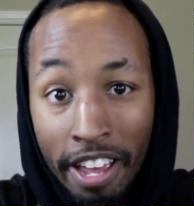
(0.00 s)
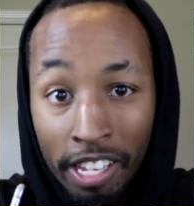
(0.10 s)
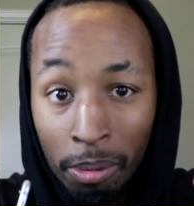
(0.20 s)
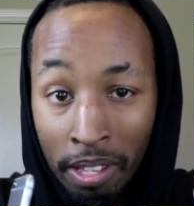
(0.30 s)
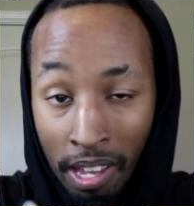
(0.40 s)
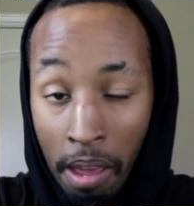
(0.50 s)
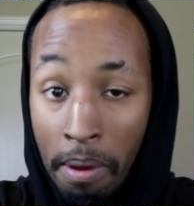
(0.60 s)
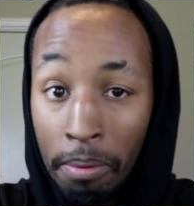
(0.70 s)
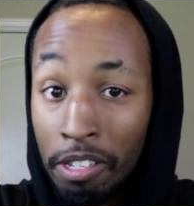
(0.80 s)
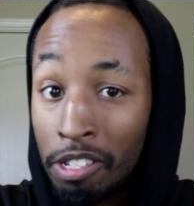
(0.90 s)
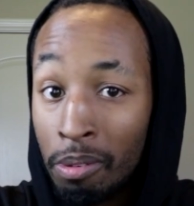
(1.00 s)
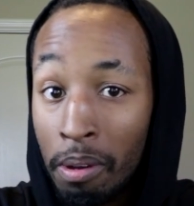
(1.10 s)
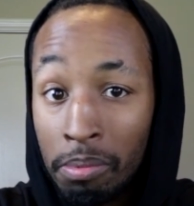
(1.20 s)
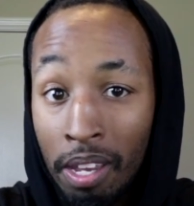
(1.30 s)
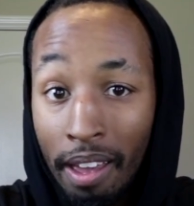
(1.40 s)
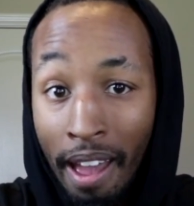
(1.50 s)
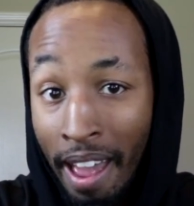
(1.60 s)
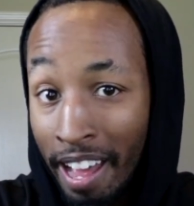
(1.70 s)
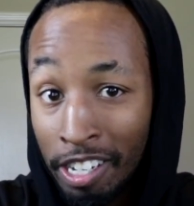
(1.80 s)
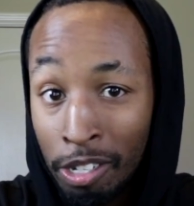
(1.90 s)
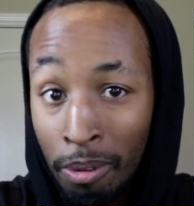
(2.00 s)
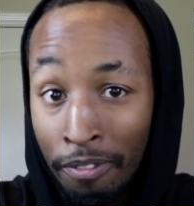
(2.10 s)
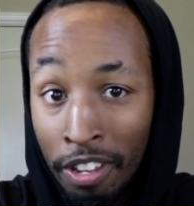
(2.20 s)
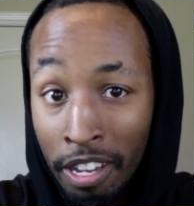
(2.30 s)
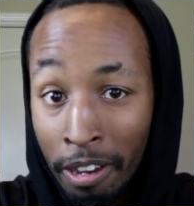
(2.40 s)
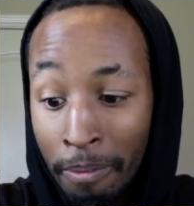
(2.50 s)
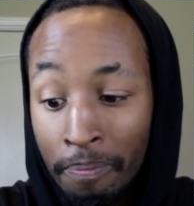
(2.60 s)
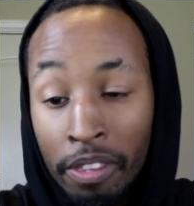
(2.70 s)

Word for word: And so when they came out with this new update, I had to do a video.